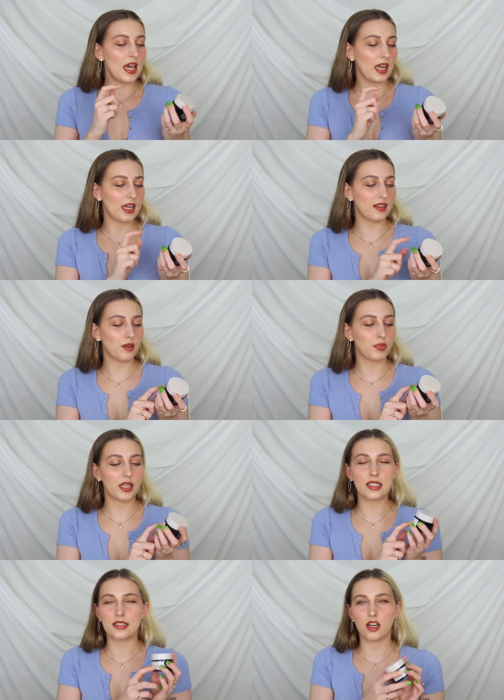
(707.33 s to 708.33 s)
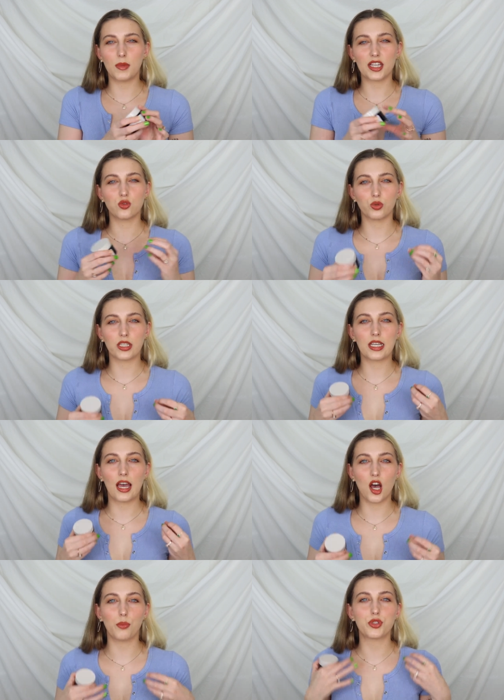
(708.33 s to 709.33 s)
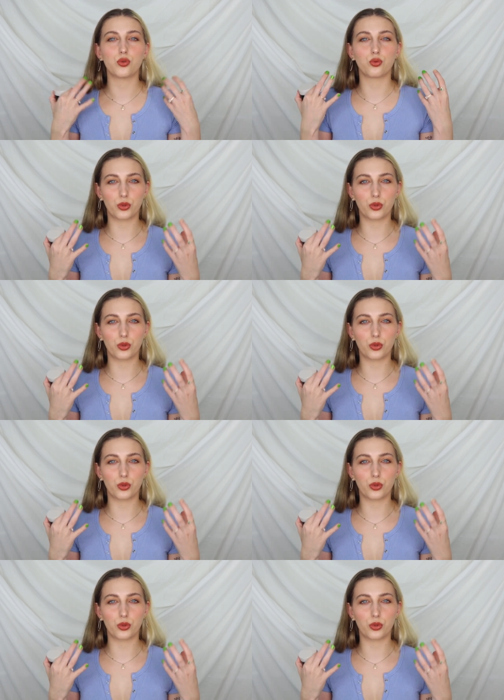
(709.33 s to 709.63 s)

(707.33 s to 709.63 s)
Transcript: And the plant ceramides really help to